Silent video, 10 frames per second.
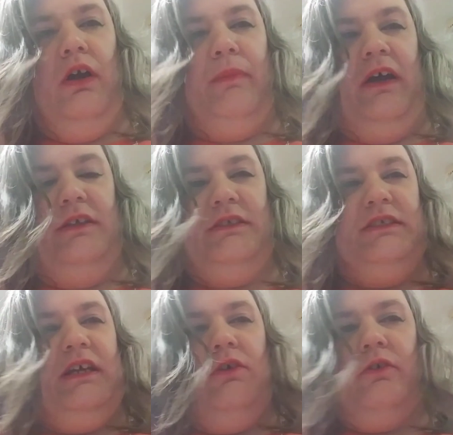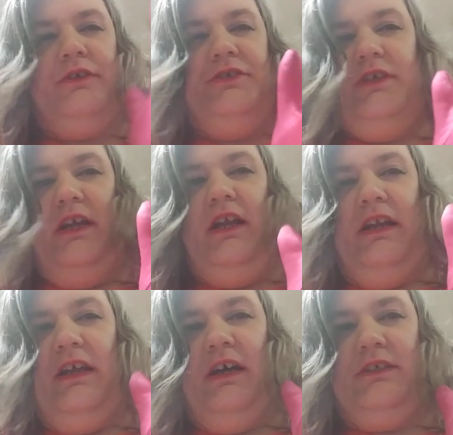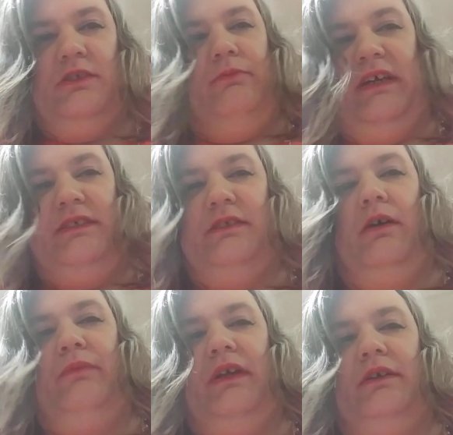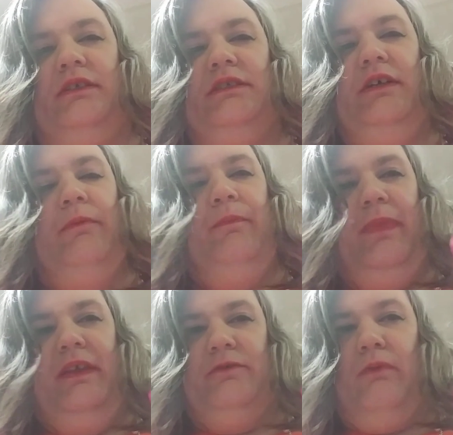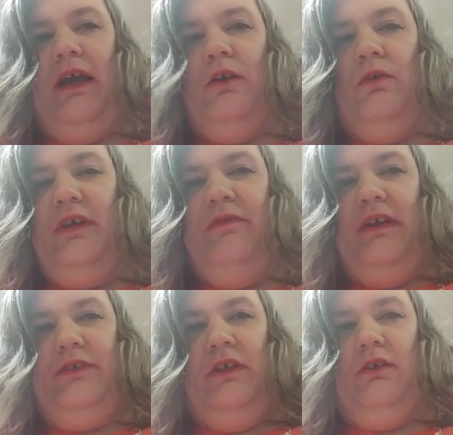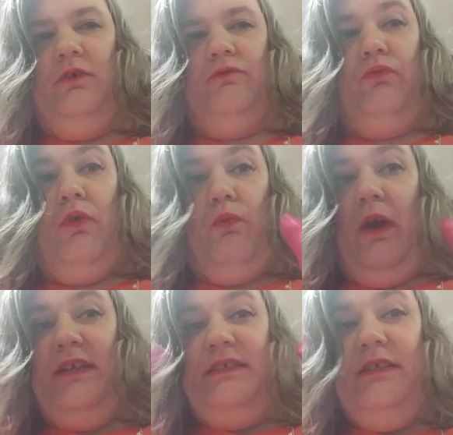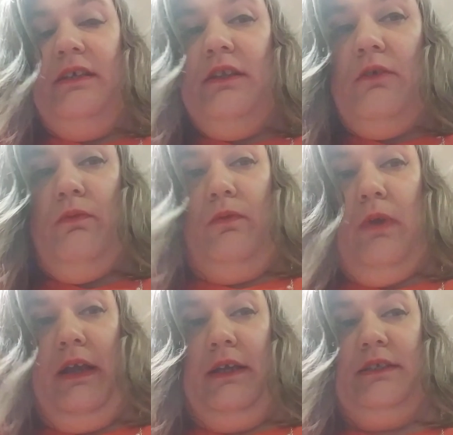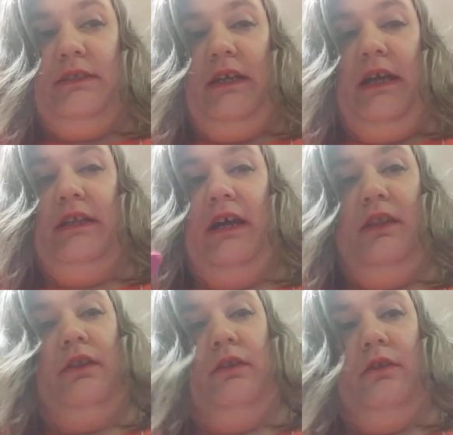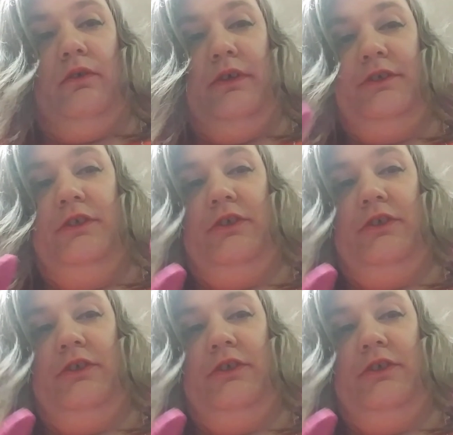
about it. This is how Christianity got so messed up, because these radical evangelicals were rising in the ranks, and yet Christian